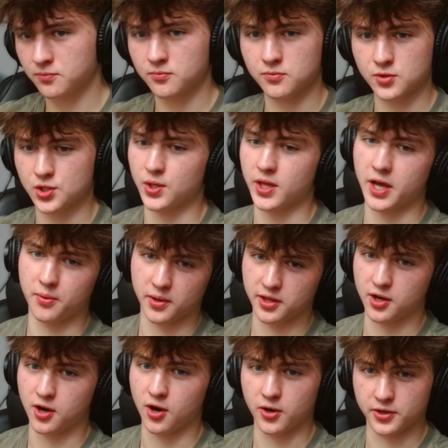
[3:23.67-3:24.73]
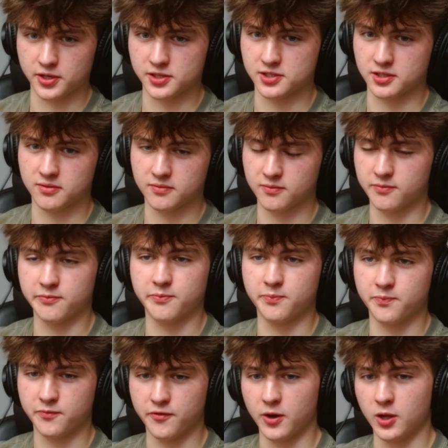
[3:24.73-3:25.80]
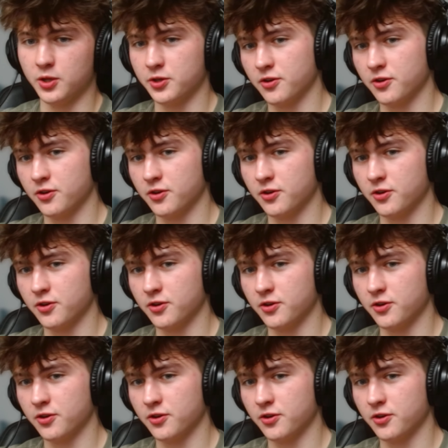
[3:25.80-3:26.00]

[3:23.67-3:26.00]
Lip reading: So that way the car doesn't fall on your